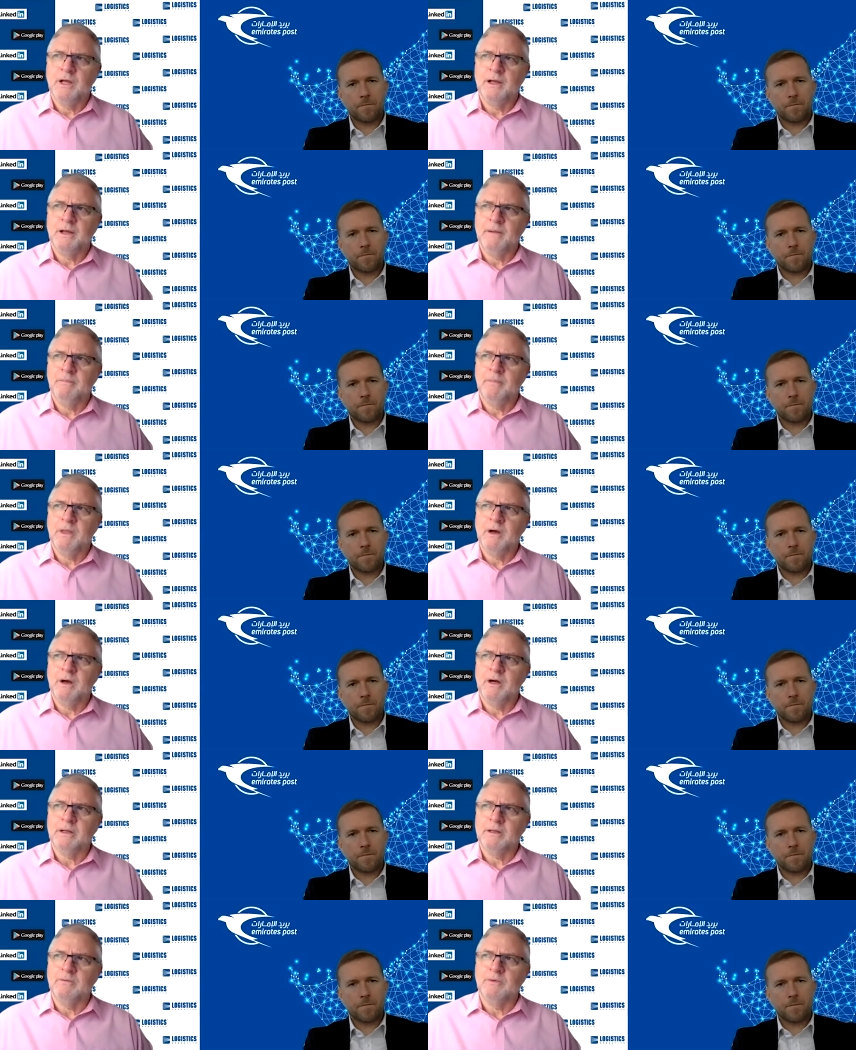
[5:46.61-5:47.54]

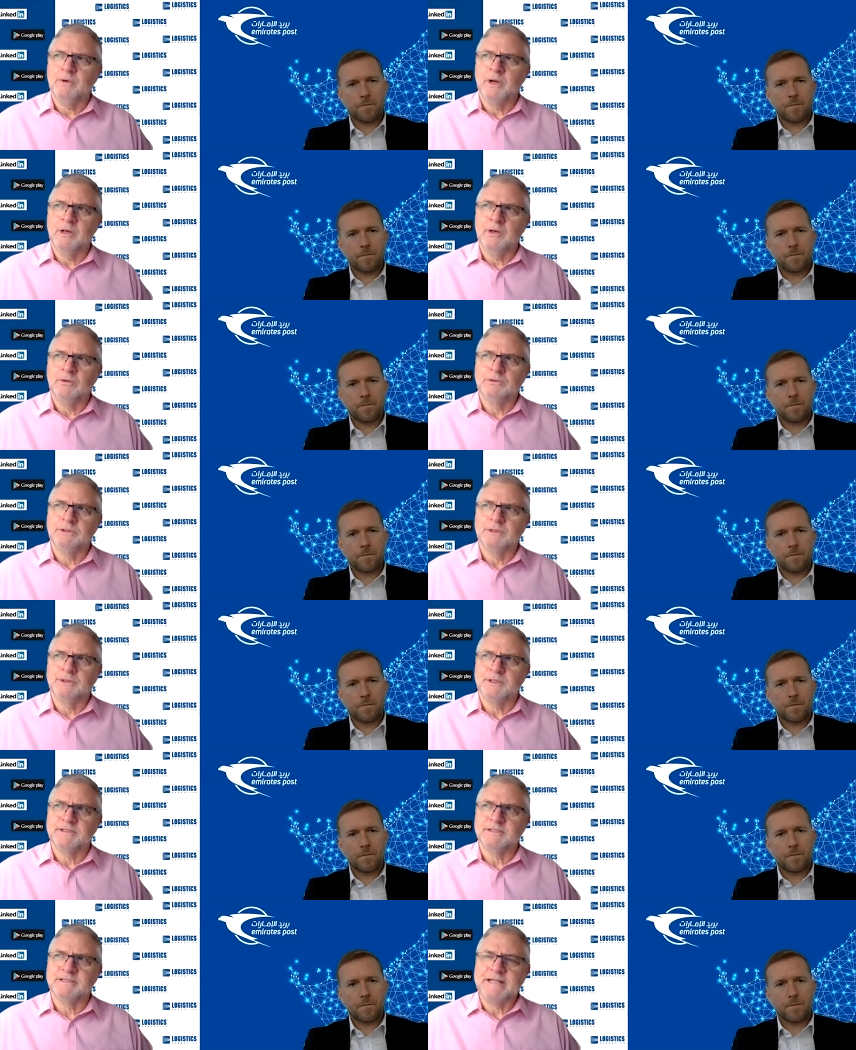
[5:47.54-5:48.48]
Speaker 1: Um, I, when I looked
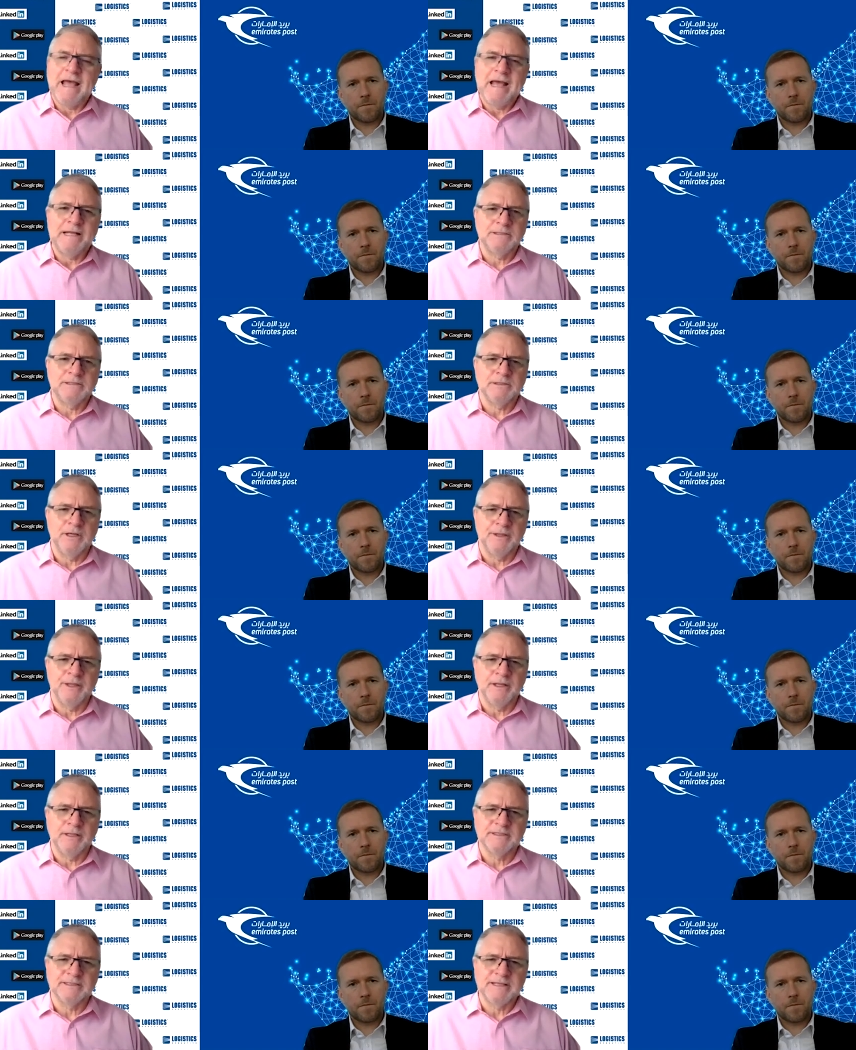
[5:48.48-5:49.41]
at the stats,
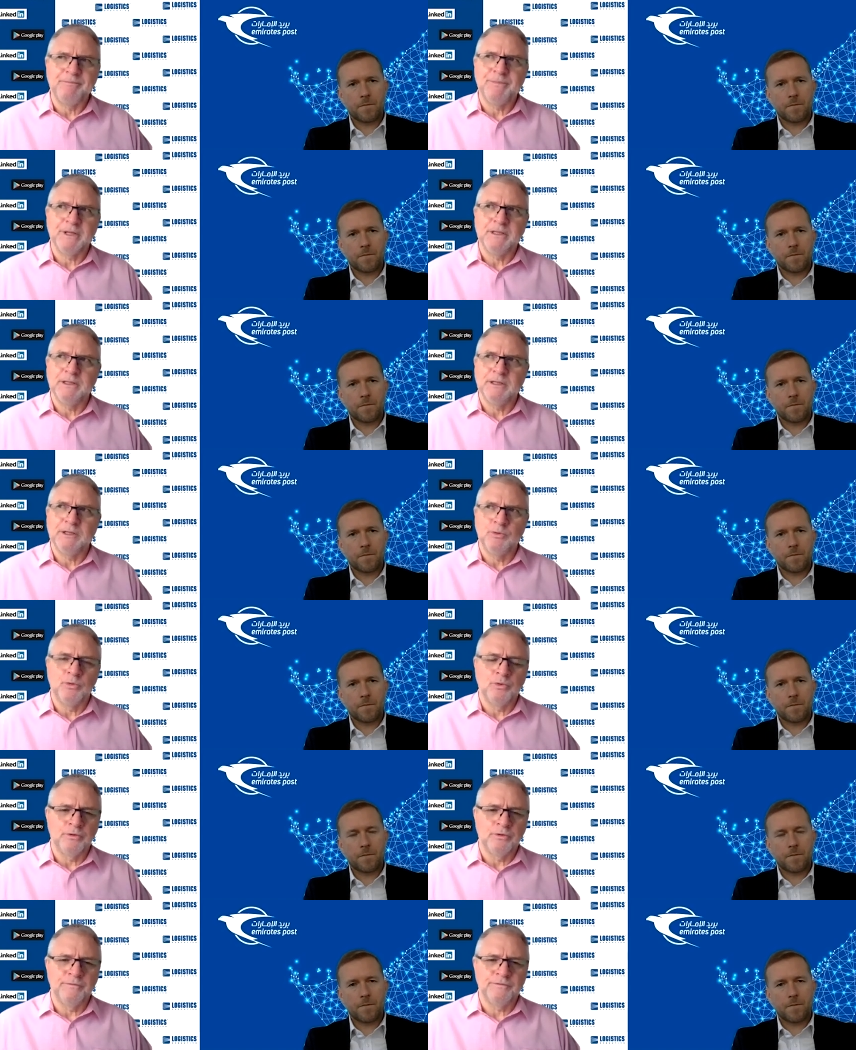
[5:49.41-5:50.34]
I think something in the
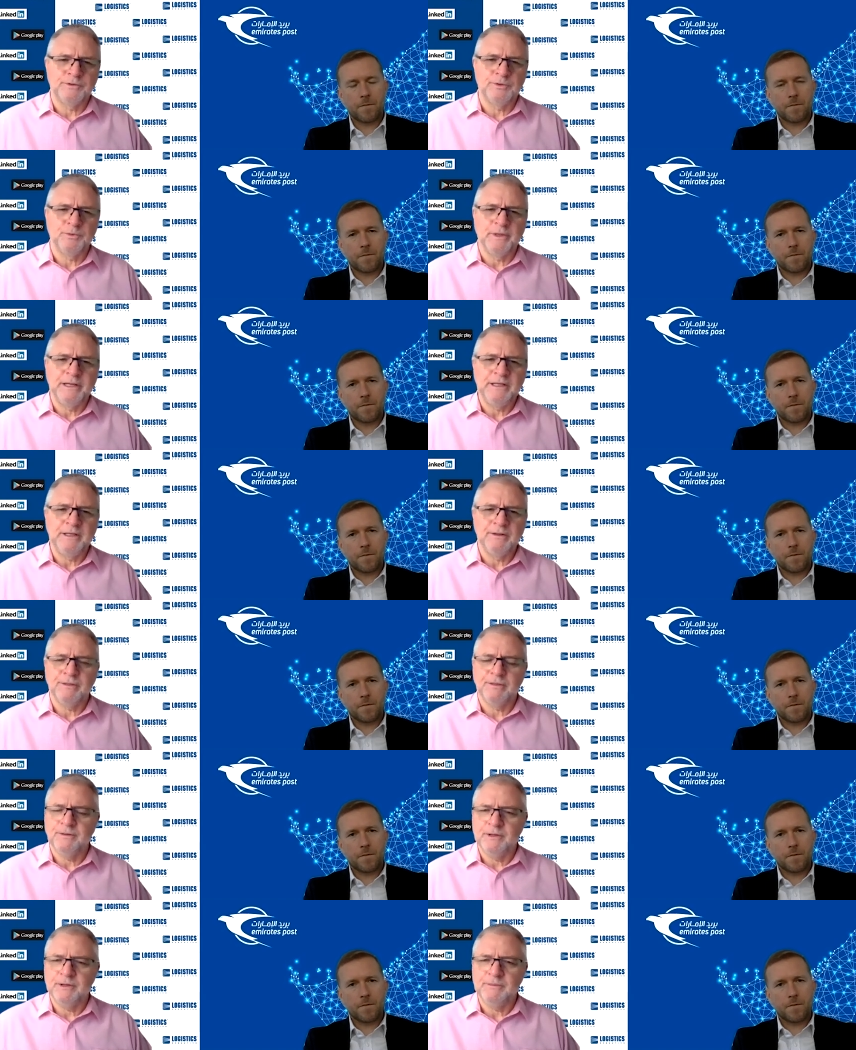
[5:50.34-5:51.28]
order of 20
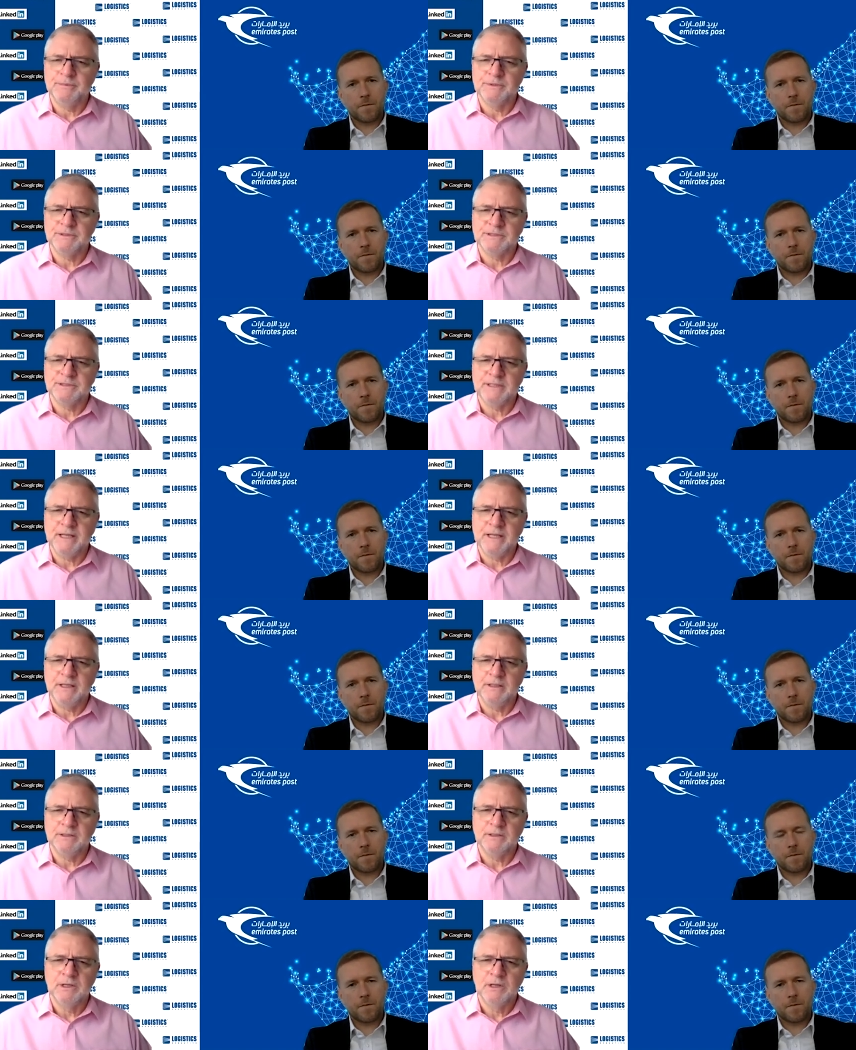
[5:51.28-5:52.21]
to 30
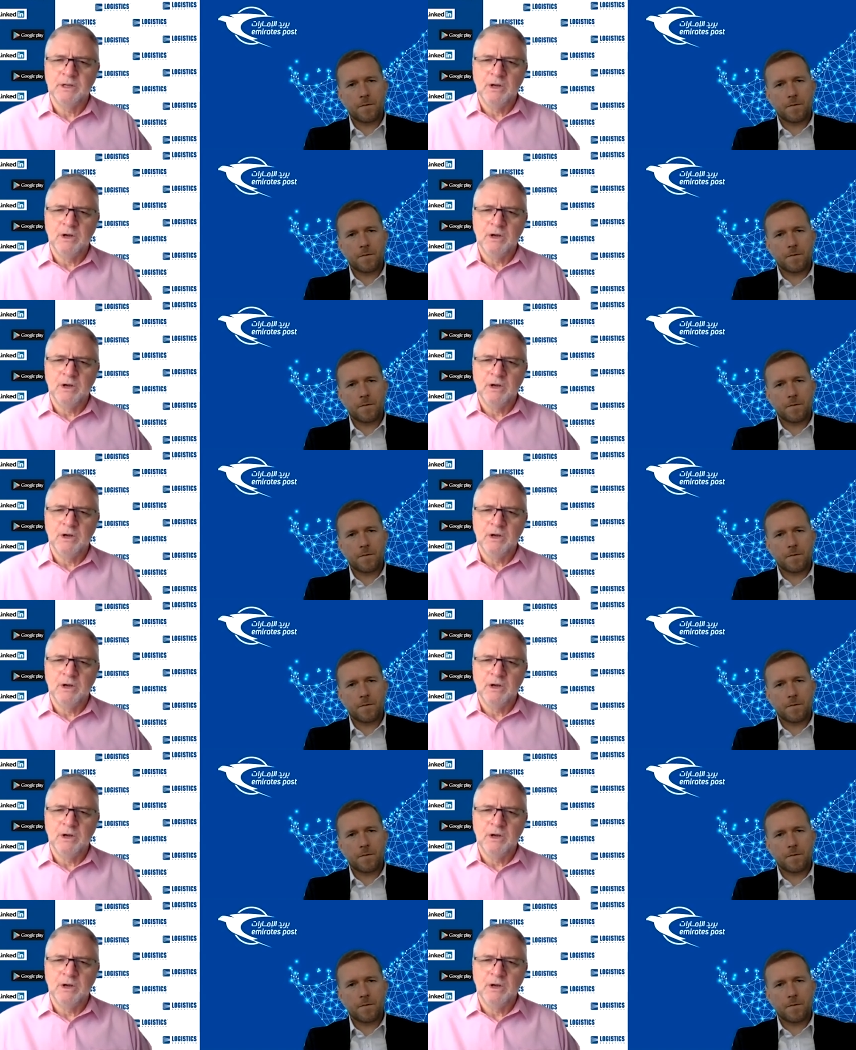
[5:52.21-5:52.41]
percent